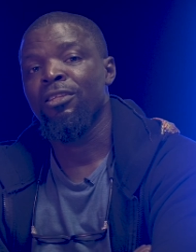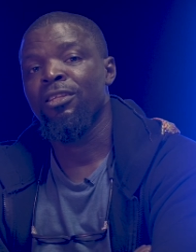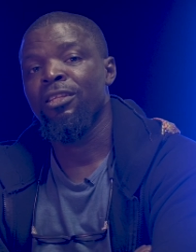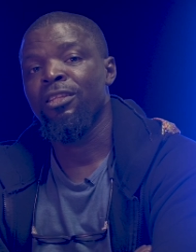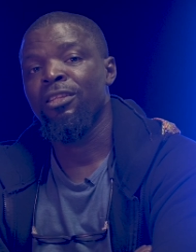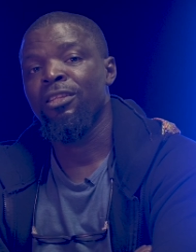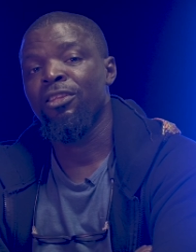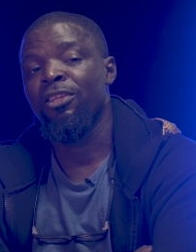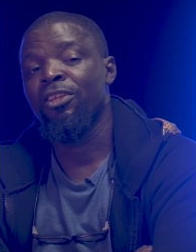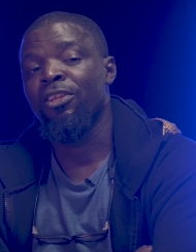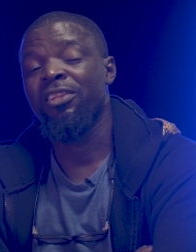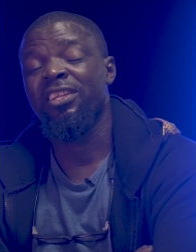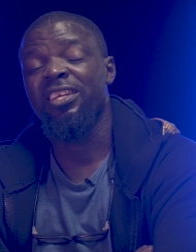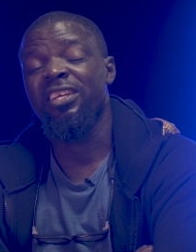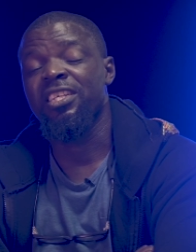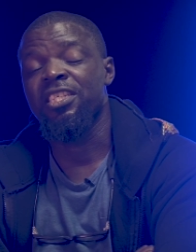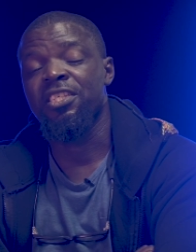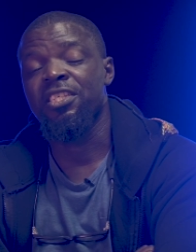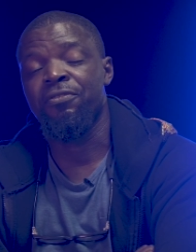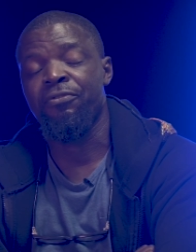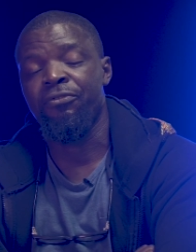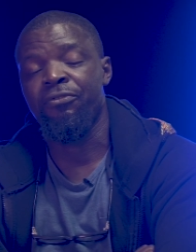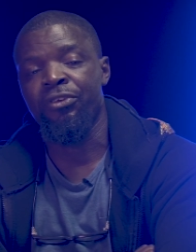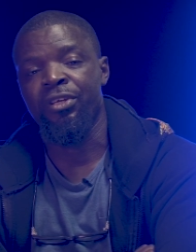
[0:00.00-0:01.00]

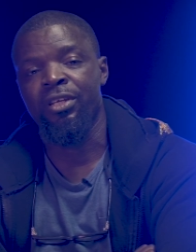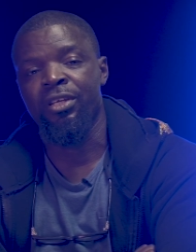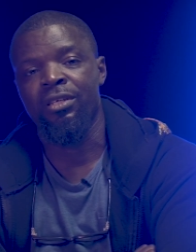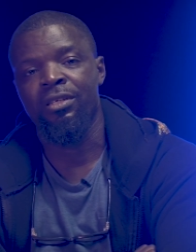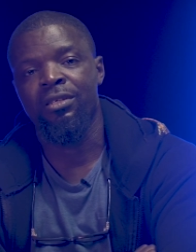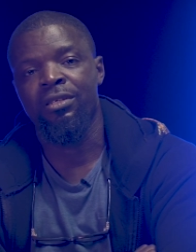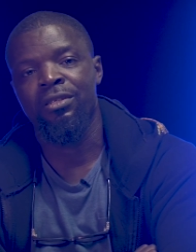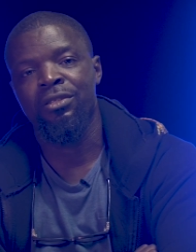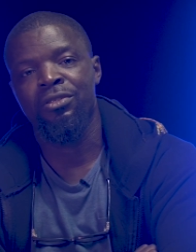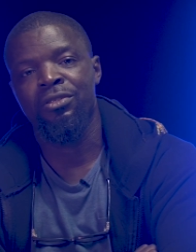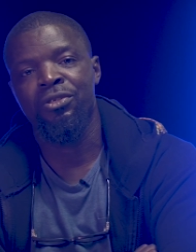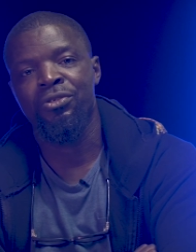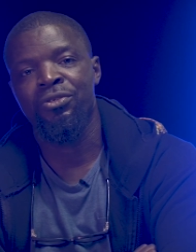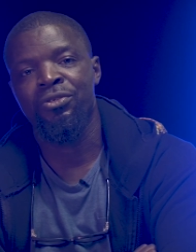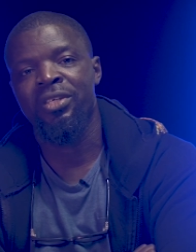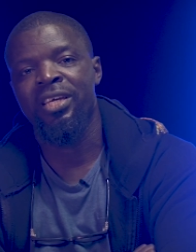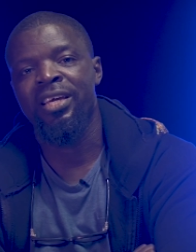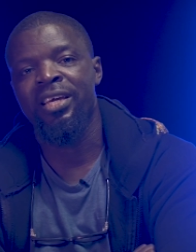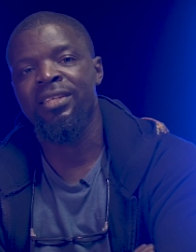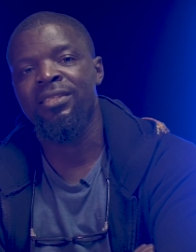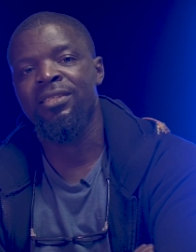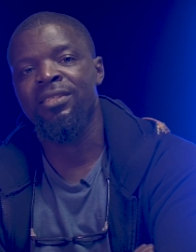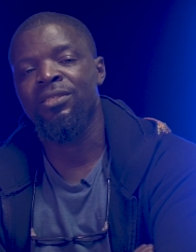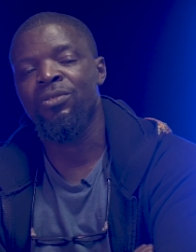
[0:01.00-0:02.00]
nothing is free, so
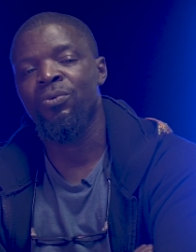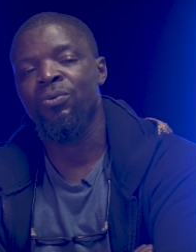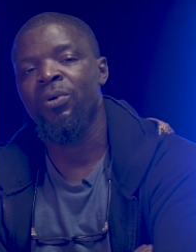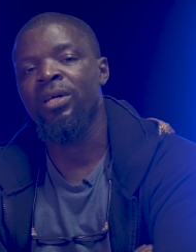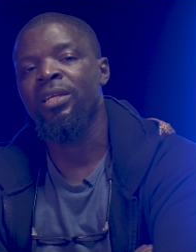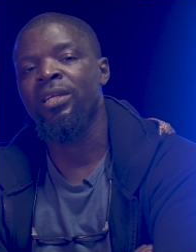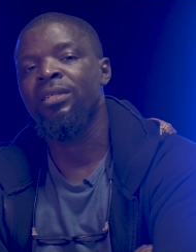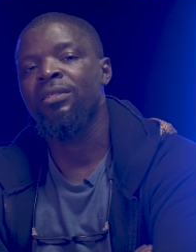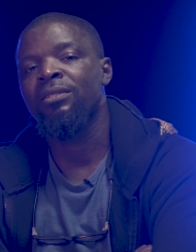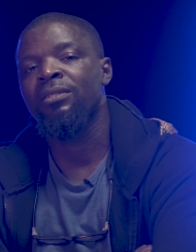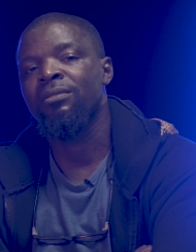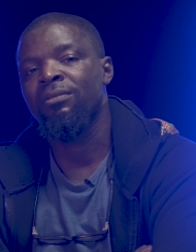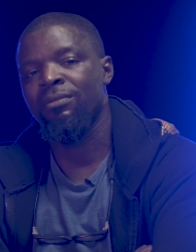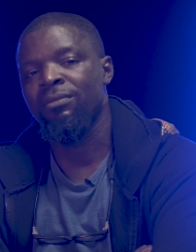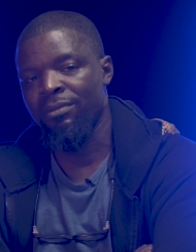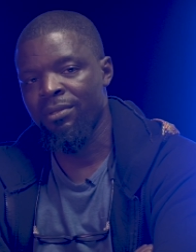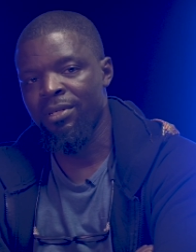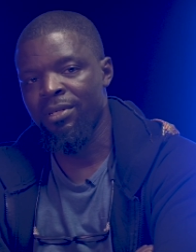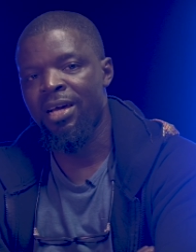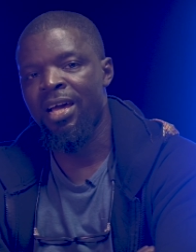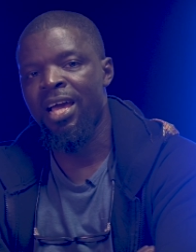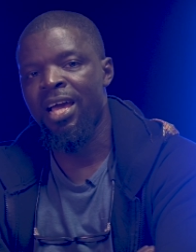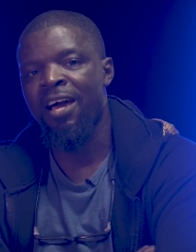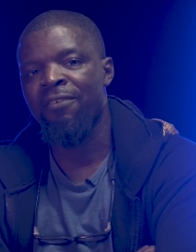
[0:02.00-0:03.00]
you get it when
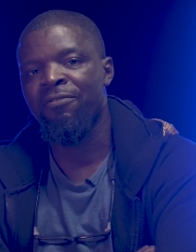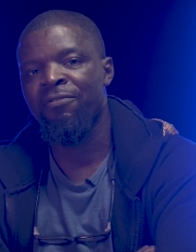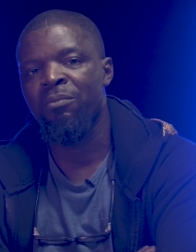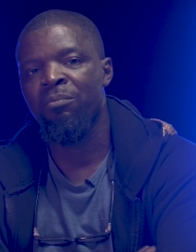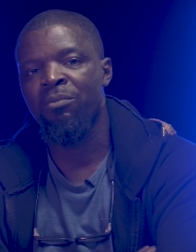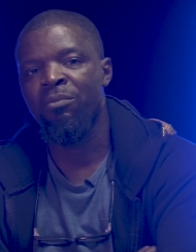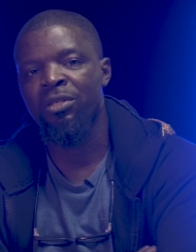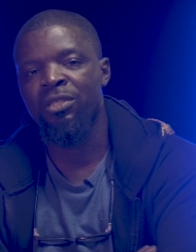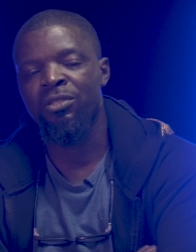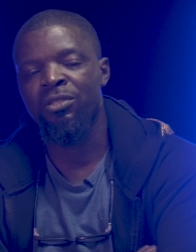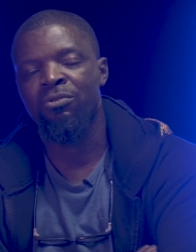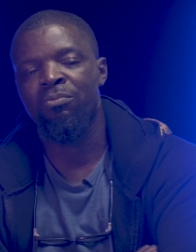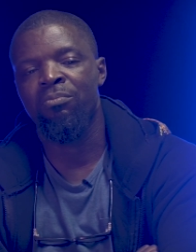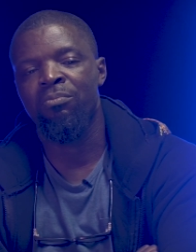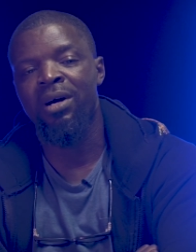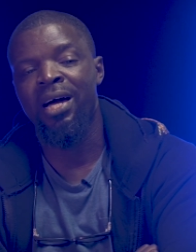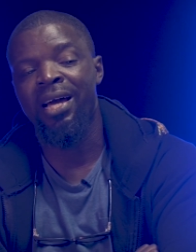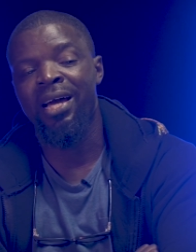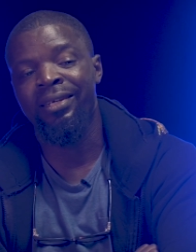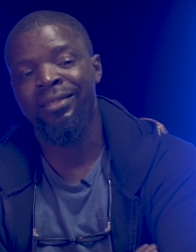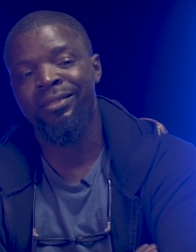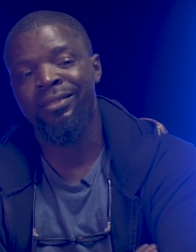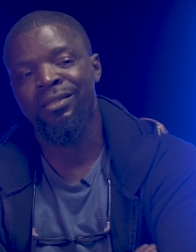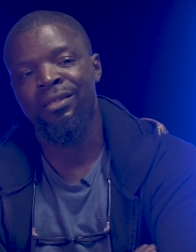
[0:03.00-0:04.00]
I have the money to
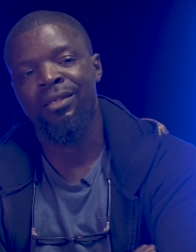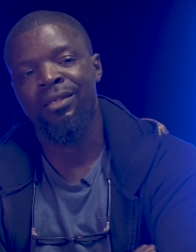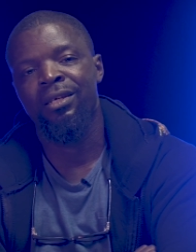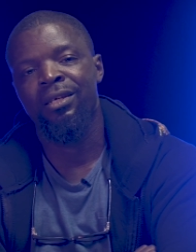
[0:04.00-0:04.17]
buy it.